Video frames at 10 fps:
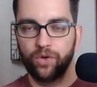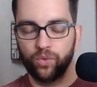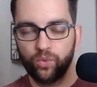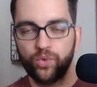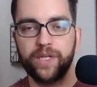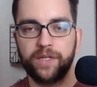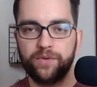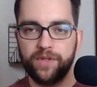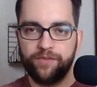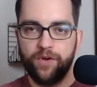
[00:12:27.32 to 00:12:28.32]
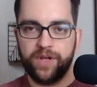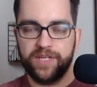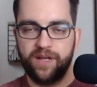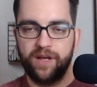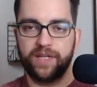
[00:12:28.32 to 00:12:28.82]
Really, really
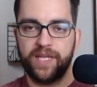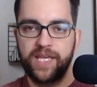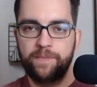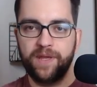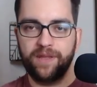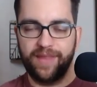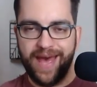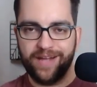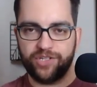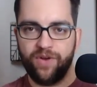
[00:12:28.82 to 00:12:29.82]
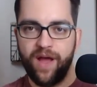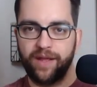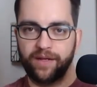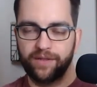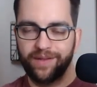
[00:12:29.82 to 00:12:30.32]
focus on keeping that
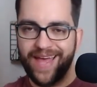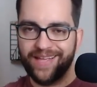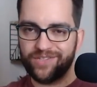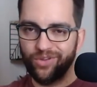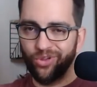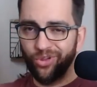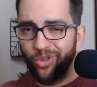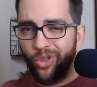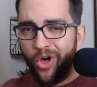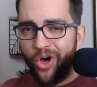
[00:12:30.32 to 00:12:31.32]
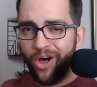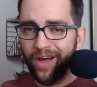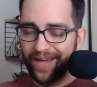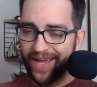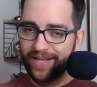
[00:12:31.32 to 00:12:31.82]
triangle as
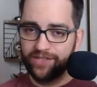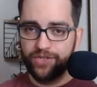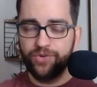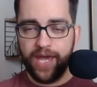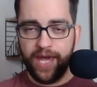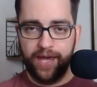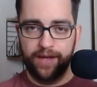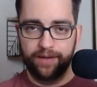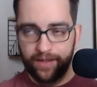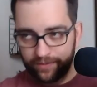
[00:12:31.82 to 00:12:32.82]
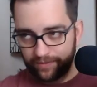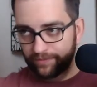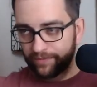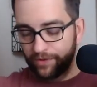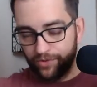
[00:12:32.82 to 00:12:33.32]
long as you can
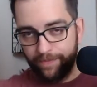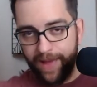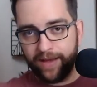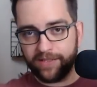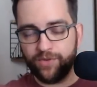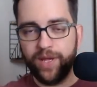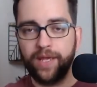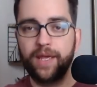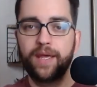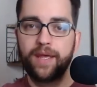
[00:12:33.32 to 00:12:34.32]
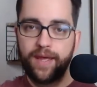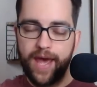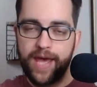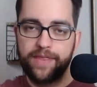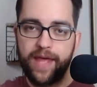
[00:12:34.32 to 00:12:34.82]
through your backswing,
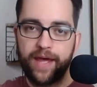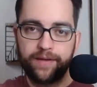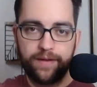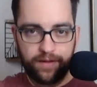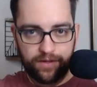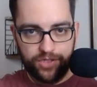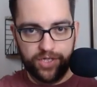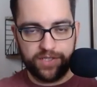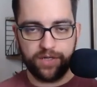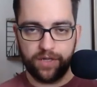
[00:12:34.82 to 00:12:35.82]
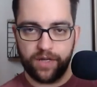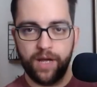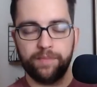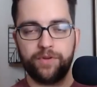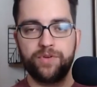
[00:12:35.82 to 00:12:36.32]
and then just
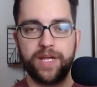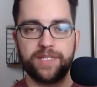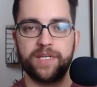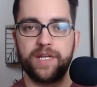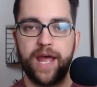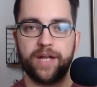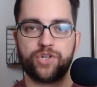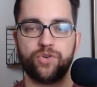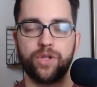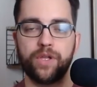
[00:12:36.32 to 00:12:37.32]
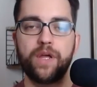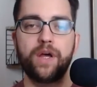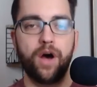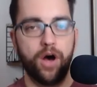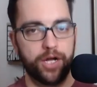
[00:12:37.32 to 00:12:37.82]
come through nice and natural
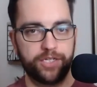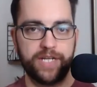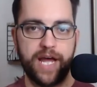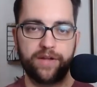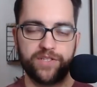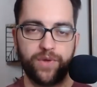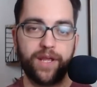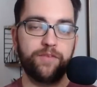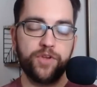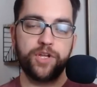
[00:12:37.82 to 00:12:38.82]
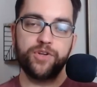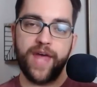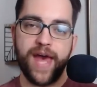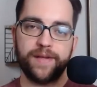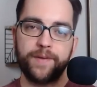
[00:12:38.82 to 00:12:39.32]
on your downswing. If you can do
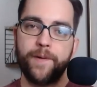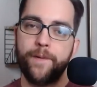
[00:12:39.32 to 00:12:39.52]
that,